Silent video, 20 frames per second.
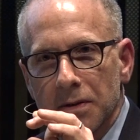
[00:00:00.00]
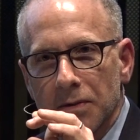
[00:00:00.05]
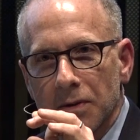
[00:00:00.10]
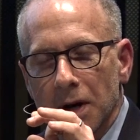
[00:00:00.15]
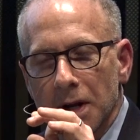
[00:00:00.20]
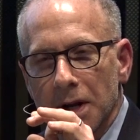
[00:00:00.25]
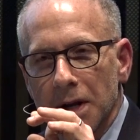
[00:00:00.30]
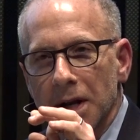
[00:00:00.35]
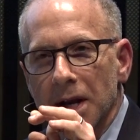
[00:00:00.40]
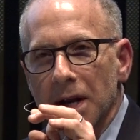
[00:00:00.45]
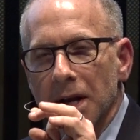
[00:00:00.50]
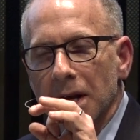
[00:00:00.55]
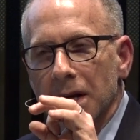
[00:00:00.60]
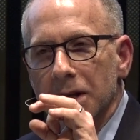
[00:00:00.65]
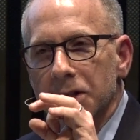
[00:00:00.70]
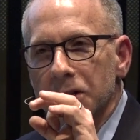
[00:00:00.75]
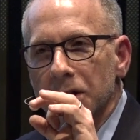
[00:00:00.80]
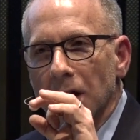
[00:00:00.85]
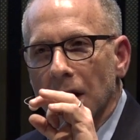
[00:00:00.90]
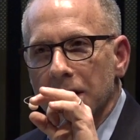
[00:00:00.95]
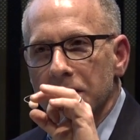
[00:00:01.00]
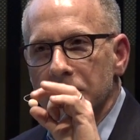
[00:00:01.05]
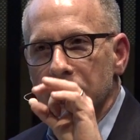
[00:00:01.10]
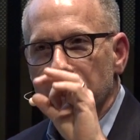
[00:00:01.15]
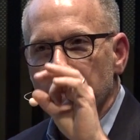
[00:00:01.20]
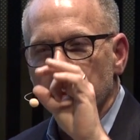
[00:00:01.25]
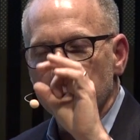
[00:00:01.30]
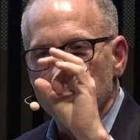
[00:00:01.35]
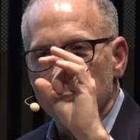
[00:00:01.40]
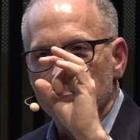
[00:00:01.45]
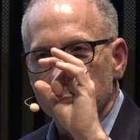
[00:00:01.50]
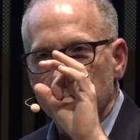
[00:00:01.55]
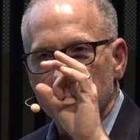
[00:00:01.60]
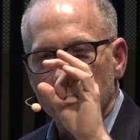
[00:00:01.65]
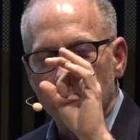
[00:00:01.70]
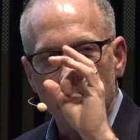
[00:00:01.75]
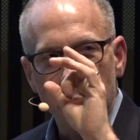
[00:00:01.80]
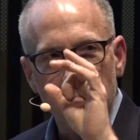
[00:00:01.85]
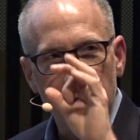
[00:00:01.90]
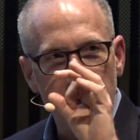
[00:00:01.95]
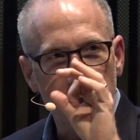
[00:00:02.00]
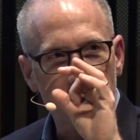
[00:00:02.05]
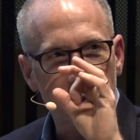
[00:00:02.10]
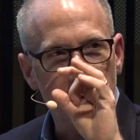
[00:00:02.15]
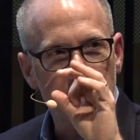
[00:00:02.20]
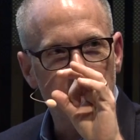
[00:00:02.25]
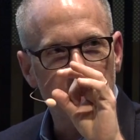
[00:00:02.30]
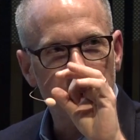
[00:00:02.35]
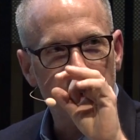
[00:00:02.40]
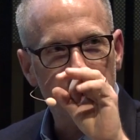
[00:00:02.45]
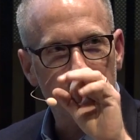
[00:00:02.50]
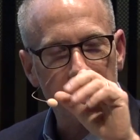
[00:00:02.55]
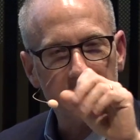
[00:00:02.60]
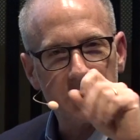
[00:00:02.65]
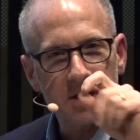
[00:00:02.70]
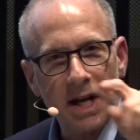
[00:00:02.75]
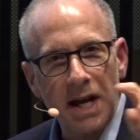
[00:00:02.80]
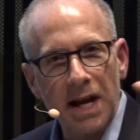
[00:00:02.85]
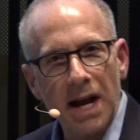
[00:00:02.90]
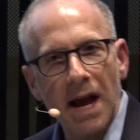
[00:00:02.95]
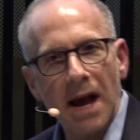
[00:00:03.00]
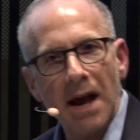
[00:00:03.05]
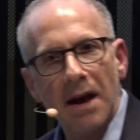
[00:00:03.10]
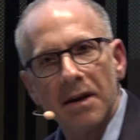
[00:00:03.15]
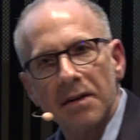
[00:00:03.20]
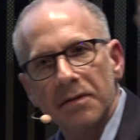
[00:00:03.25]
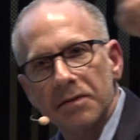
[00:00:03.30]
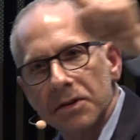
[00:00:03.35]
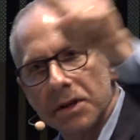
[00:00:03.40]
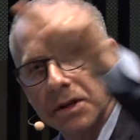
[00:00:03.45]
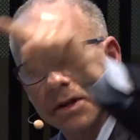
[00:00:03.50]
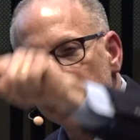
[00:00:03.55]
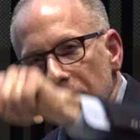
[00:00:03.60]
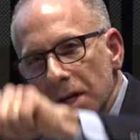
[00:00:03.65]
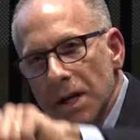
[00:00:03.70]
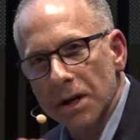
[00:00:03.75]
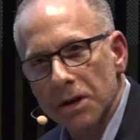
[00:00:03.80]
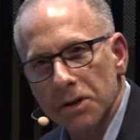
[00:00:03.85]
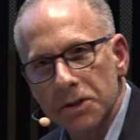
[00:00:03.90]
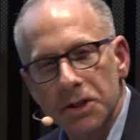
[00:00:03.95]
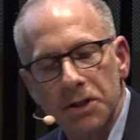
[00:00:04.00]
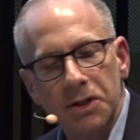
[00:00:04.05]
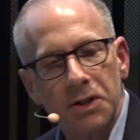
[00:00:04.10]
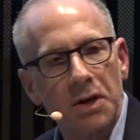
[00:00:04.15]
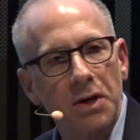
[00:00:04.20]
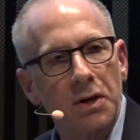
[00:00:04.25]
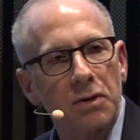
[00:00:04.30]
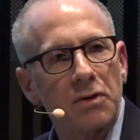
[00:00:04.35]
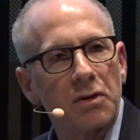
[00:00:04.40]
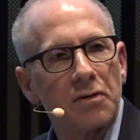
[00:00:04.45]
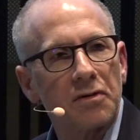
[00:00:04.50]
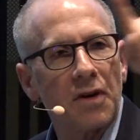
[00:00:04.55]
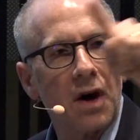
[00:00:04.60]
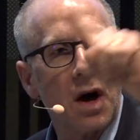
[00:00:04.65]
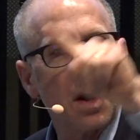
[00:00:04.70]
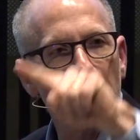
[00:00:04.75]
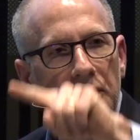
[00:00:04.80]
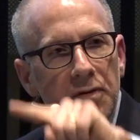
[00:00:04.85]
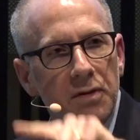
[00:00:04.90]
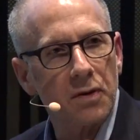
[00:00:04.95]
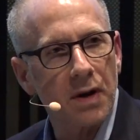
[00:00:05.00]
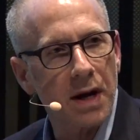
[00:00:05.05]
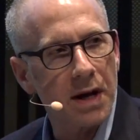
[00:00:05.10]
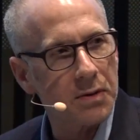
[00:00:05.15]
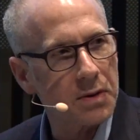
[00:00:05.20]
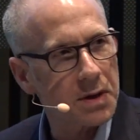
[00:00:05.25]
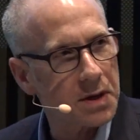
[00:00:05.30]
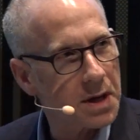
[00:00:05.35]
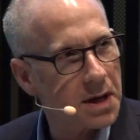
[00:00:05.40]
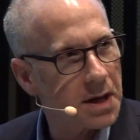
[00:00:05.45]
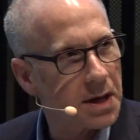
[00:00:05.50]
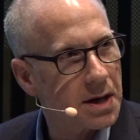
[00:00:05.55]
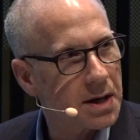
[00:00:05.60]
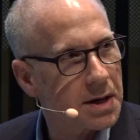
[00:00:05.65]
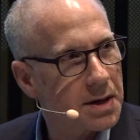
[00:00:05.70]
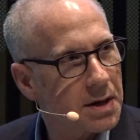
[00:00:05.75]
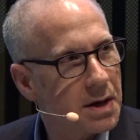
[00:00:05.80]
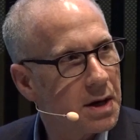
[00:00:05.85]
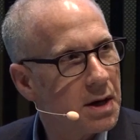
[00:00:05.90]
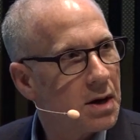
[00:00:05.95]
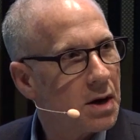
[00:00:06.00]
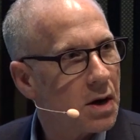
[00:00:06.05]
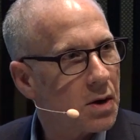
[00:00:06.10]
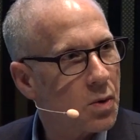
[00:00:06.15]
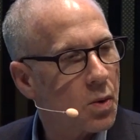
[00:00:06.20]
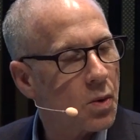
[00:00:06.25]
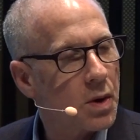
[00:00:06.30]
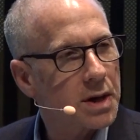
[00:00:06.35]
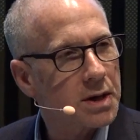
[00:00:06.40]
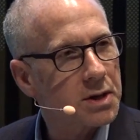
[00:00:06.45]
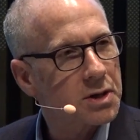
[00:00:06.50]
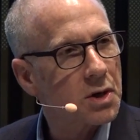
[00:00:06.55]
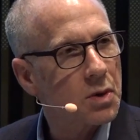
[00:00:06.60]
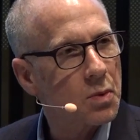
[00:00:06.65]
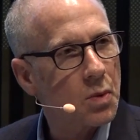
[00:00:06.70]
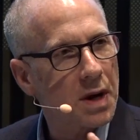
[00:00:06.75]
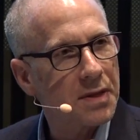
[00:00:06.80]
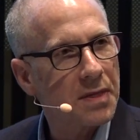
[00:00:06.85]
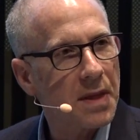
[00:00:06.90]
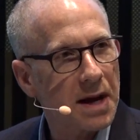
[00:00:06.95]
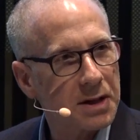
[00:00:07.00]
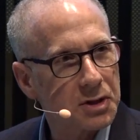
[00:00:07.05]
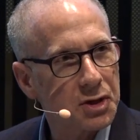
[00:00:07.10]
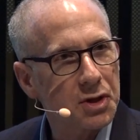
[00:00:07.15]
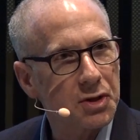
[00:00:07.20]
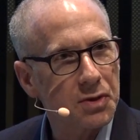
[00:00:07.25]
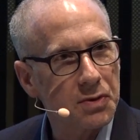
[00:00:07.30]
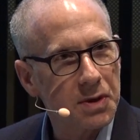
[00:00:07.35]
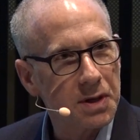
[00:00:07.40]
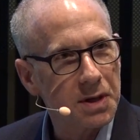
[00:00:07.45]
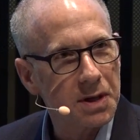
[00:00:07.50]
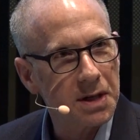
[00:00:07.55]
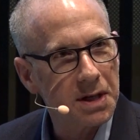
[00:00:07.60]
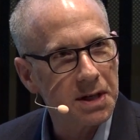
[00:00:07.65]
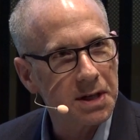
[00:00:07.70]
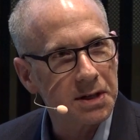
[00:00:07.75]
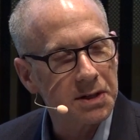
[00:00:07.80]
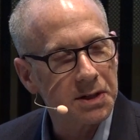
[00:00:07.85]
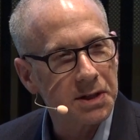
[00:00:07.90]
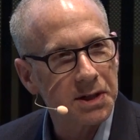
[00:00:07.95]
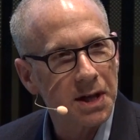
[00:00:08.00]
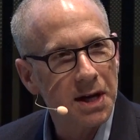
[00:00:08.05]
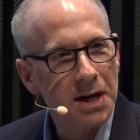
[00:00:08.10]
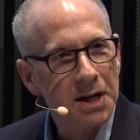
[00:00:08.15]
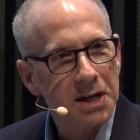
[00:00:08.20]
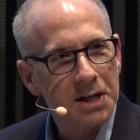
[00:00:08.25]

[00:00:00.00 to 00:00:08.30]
Right? It's not as if we put the kid in the middle and say everything else is going to revolve around the kid according to what that student needs.